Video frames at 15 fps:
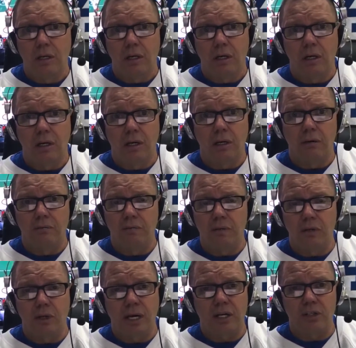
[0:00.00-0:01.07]

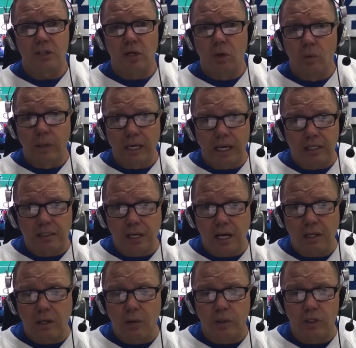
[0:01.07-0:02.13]
You guys know we got
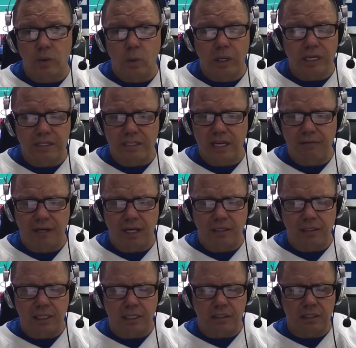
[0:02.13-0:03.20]
Taco at 27, I think.